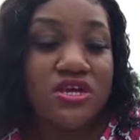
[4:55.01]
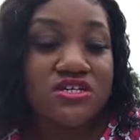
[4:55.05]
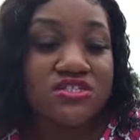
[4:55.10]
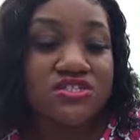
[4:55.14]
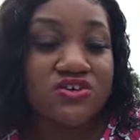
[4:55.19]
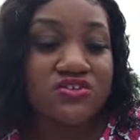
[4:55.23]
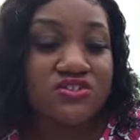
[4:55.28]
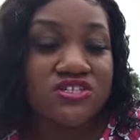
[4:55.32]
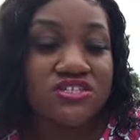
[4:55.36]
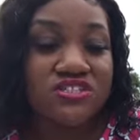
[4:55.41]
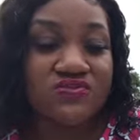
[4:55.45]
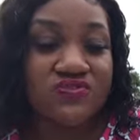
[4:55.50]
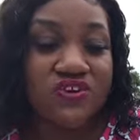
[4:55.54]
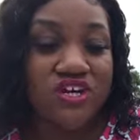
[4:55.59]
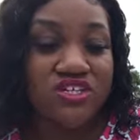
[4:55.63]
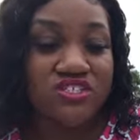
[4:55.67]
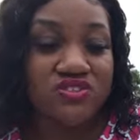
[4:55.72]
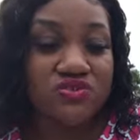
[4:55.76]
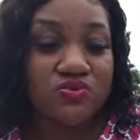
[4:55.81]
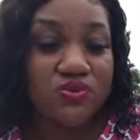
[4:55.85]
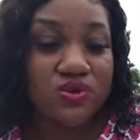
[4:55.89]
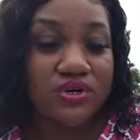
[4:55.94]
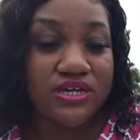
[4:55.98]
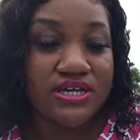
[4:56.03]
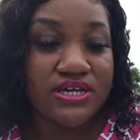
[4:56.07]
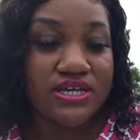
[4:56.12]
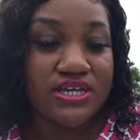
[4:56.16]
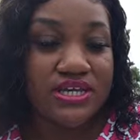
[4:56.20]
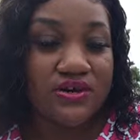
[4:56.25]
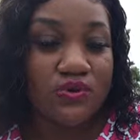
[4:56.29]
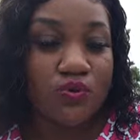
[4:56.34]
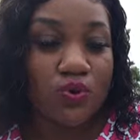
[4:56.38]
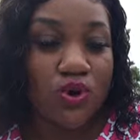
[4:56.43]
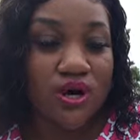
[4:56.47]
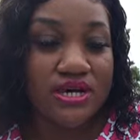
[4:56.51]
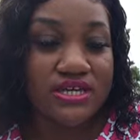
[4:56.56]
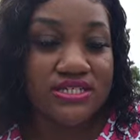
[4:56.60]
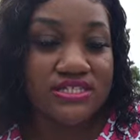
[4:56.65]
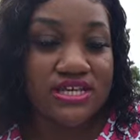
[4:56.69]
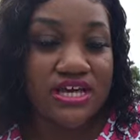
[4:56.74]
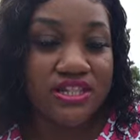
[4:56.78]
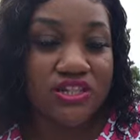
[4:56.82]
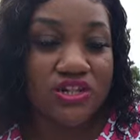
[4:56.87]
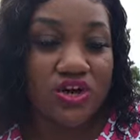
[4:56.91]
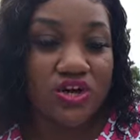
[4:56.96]
So this first one
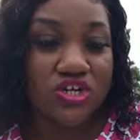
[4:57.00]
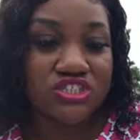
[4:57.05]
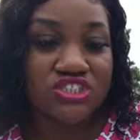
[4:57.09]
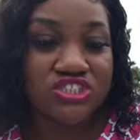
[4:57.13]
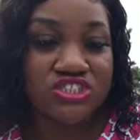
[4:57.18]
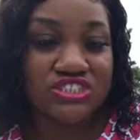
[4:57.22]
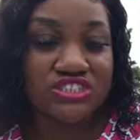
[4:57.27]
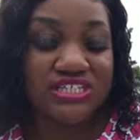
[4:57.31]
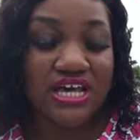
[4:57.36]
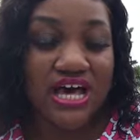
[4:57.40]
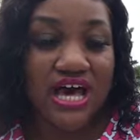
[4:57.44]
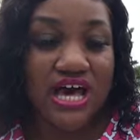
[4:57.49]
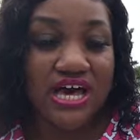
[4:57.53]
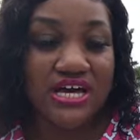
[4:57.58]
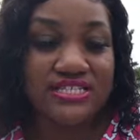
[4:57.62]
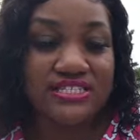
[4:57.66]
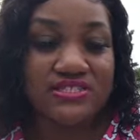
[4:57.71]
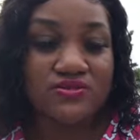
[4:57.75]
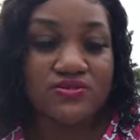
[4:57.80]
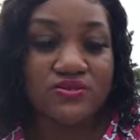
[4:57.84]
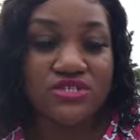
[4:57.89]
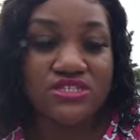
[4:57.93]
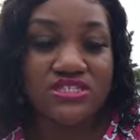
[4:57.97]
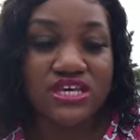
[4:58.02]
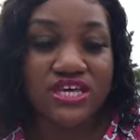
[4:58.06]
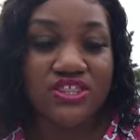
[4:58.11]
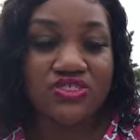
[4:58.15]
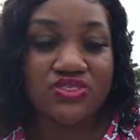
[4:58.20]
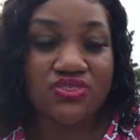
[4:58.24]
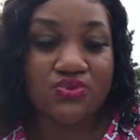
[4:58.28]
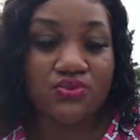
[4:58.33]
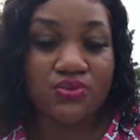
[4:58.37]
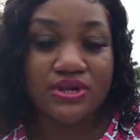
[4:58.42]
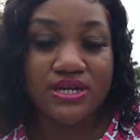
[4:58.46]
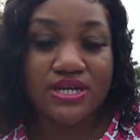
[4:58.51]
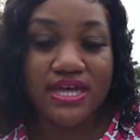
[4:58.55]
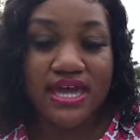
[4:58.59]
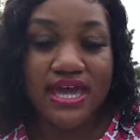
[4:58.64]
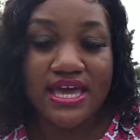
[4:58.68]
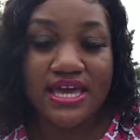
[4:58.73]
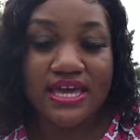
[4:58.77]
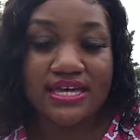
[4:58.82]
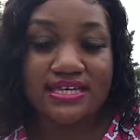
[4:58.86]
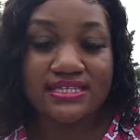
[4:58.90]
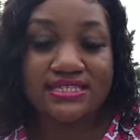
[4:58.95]
was a larger size. It was a
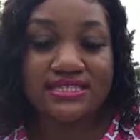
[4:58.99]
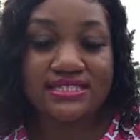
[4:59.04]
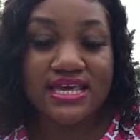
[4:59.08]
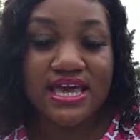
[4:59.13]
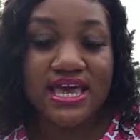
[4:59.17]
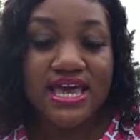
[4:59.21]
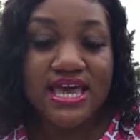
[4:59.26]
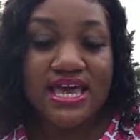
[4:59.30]
3X.